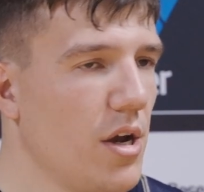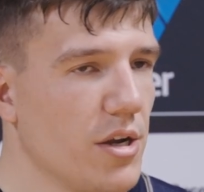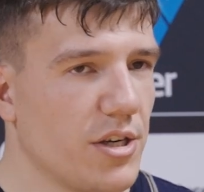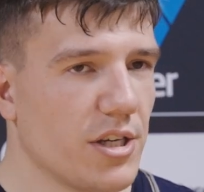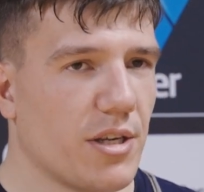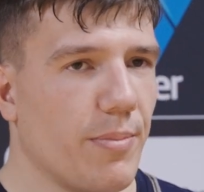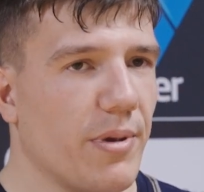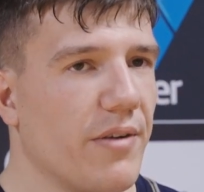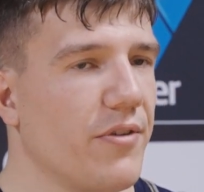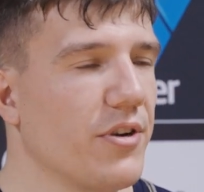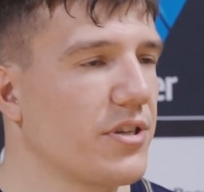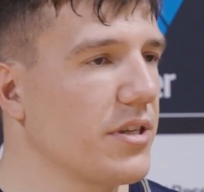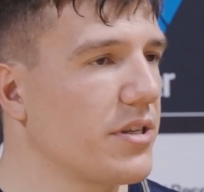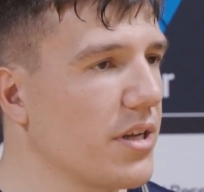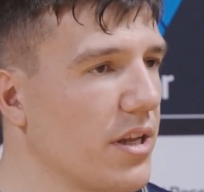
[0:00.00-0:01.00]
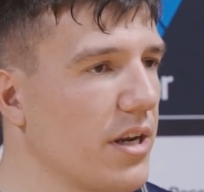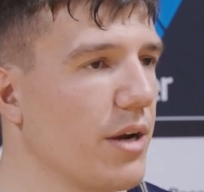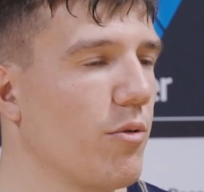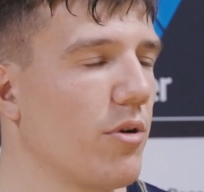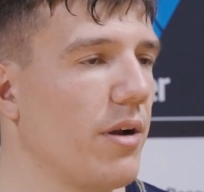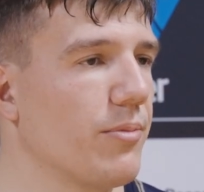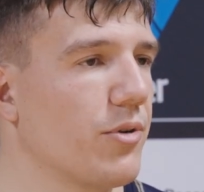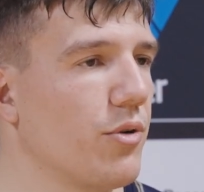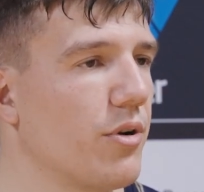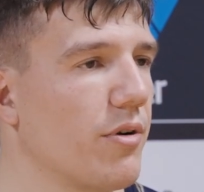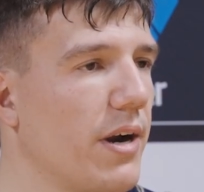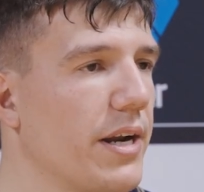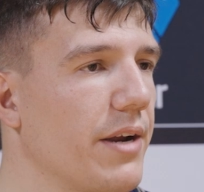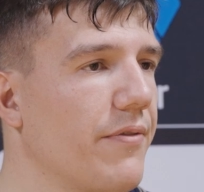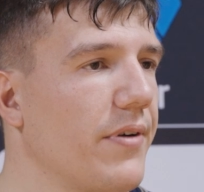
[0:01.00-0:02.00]
just a bit of versatility in what I'm doing
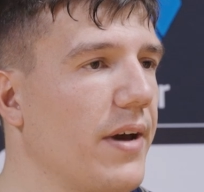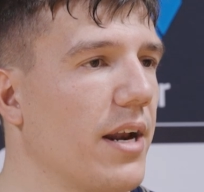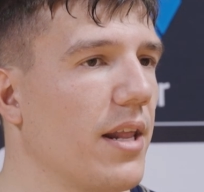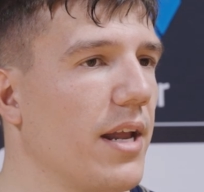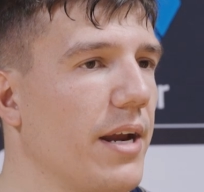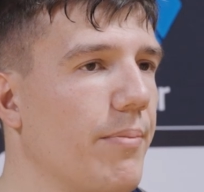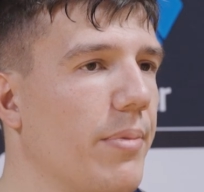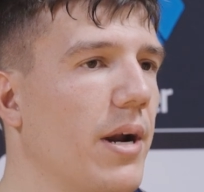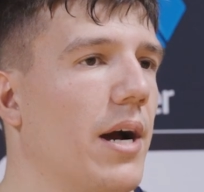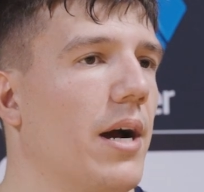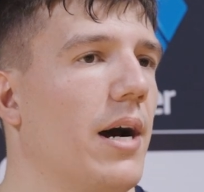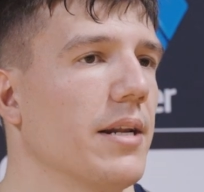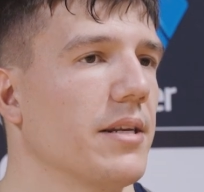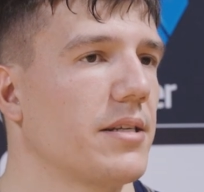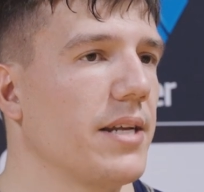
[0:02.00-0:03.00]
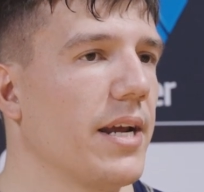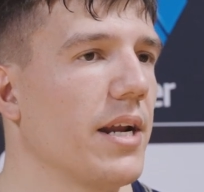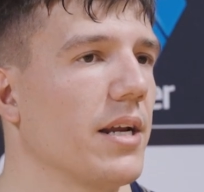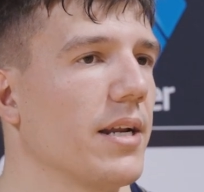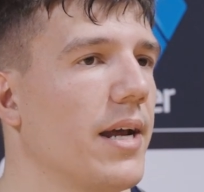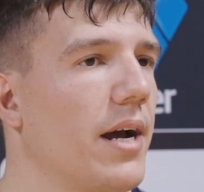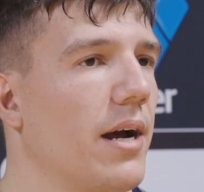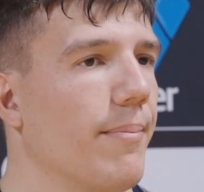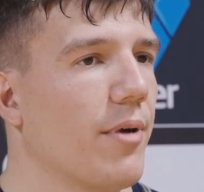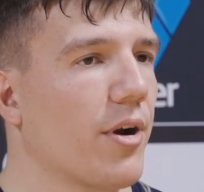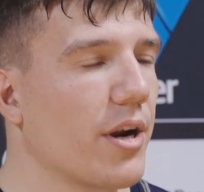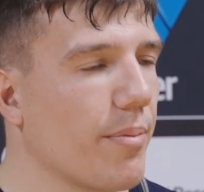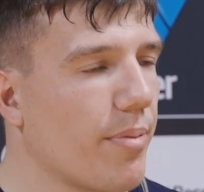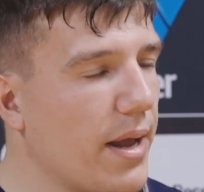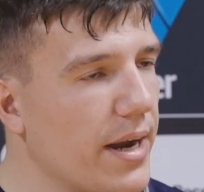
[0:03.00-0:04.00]
right here for Adelaide, but understanding that I'm not
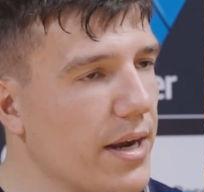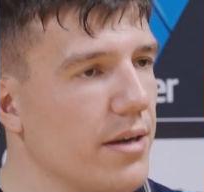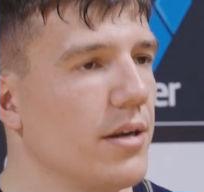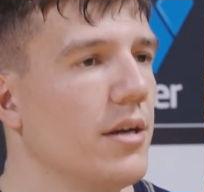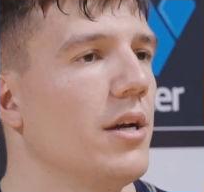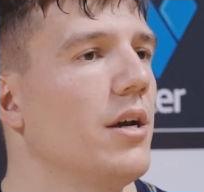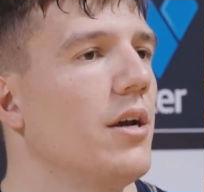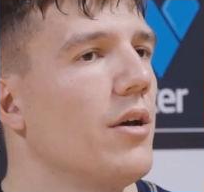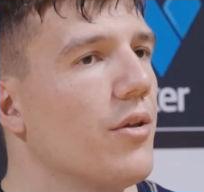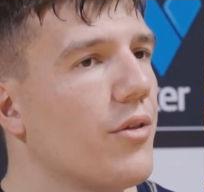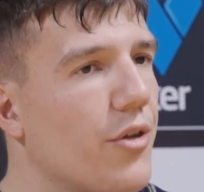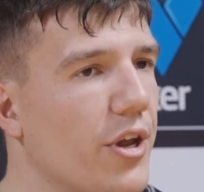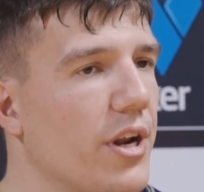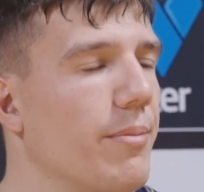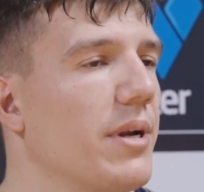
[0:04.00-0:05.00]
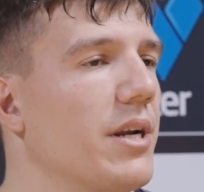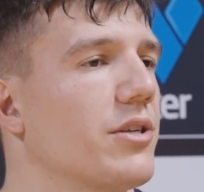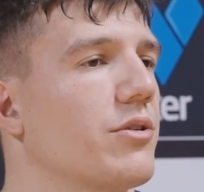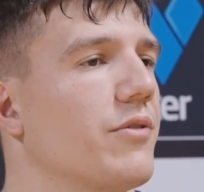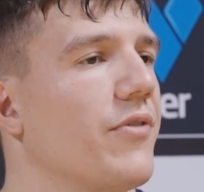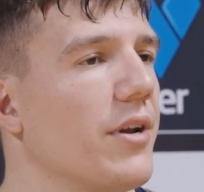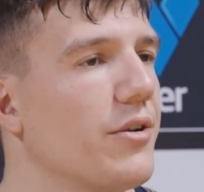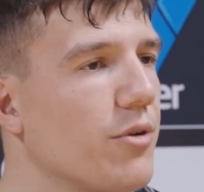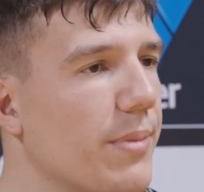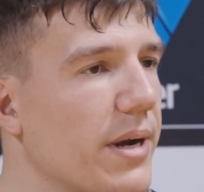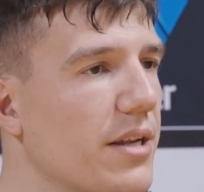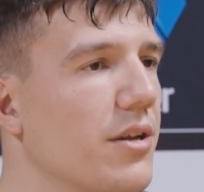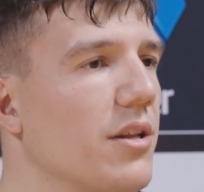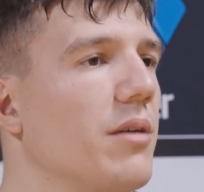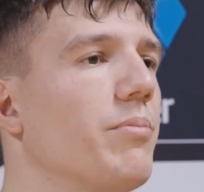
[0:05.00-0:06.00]
going to play 30 minutes if I do
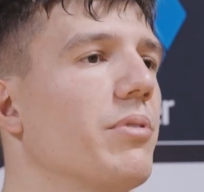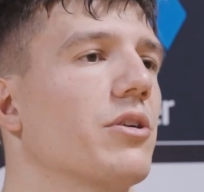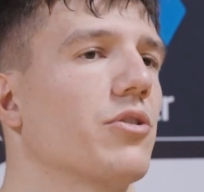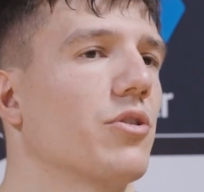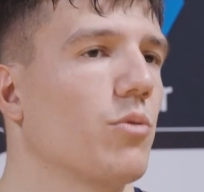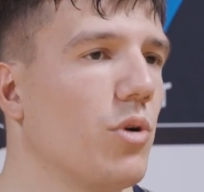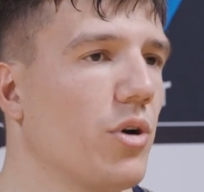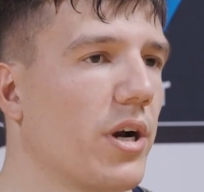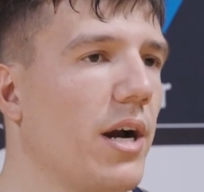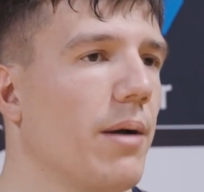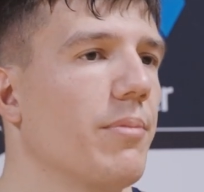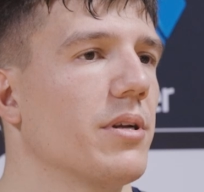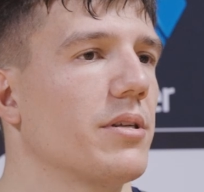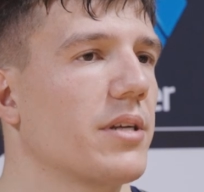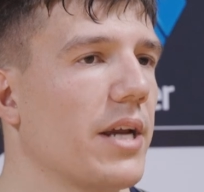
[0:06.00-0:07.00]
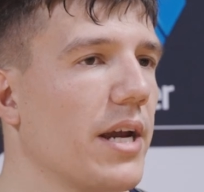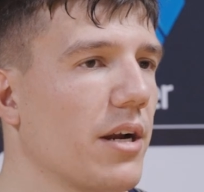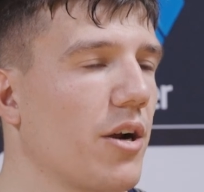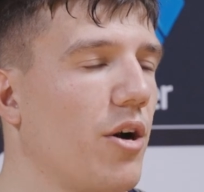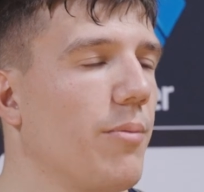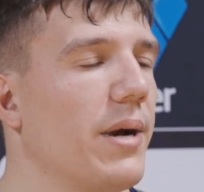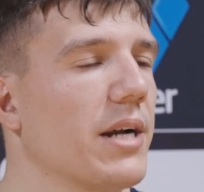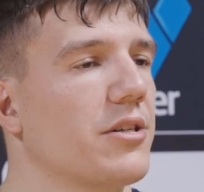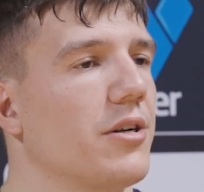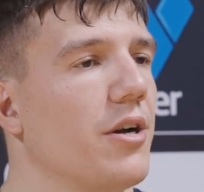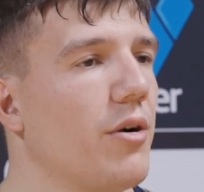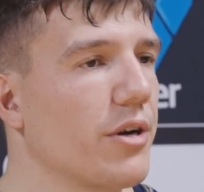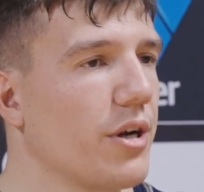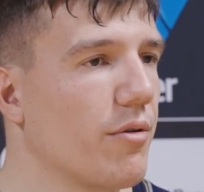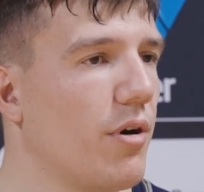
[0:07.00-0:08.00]
make the Olympics or the World Cup. It's, again, going back to
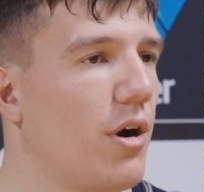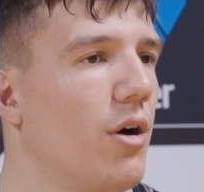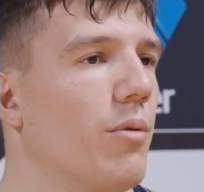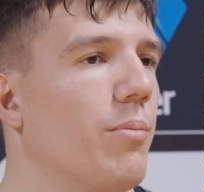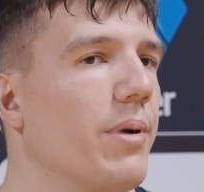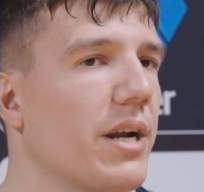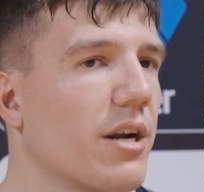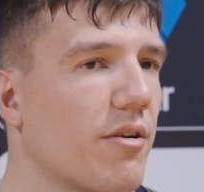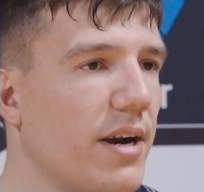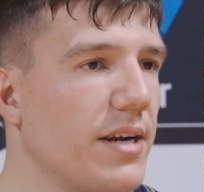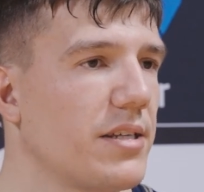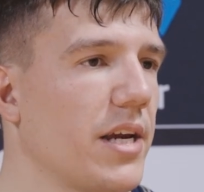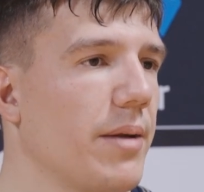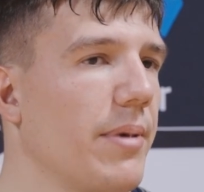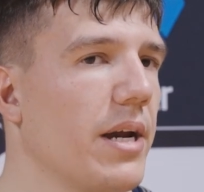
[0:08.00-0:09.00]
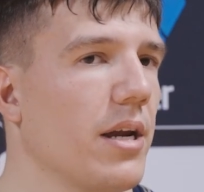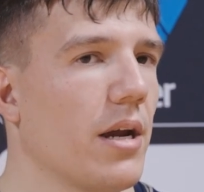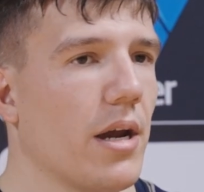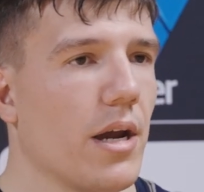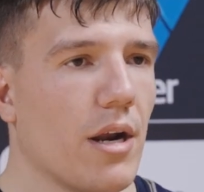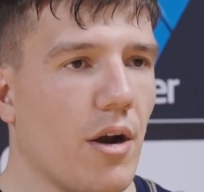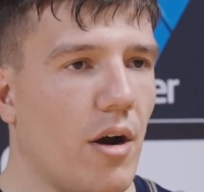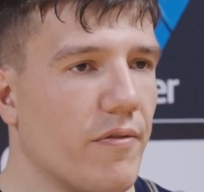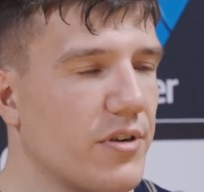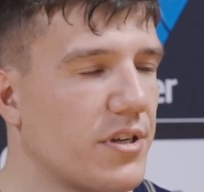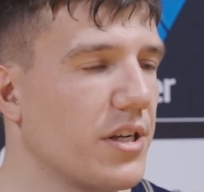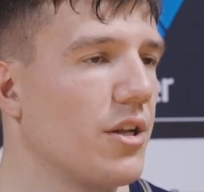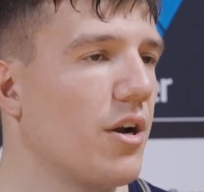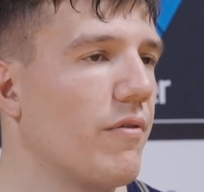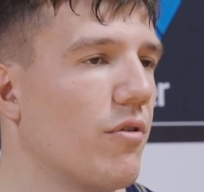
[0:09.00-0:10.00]
knowing your role, being a great teammate, and
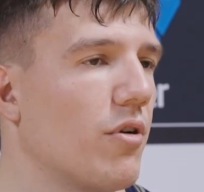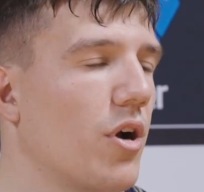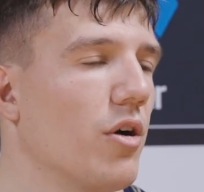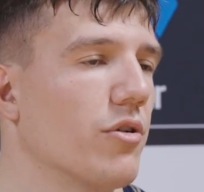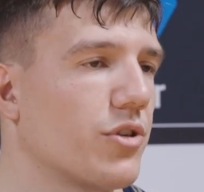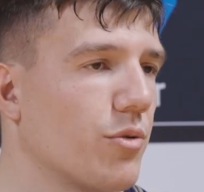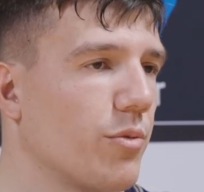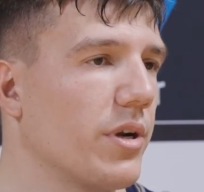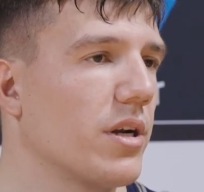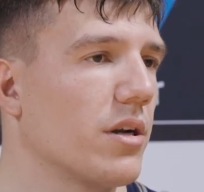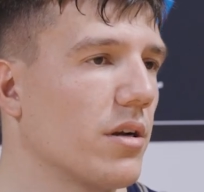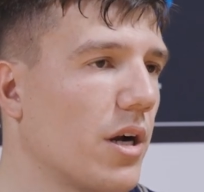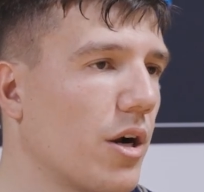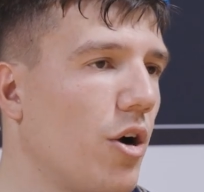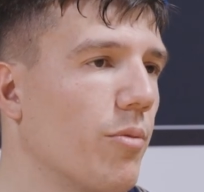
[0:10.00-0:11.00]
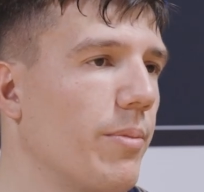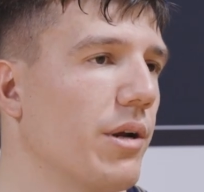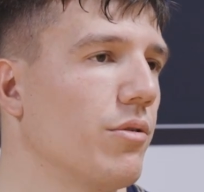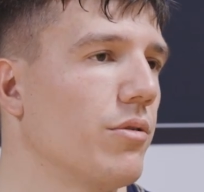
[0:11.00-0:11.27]
obviously the overall goal is to win a gold medal.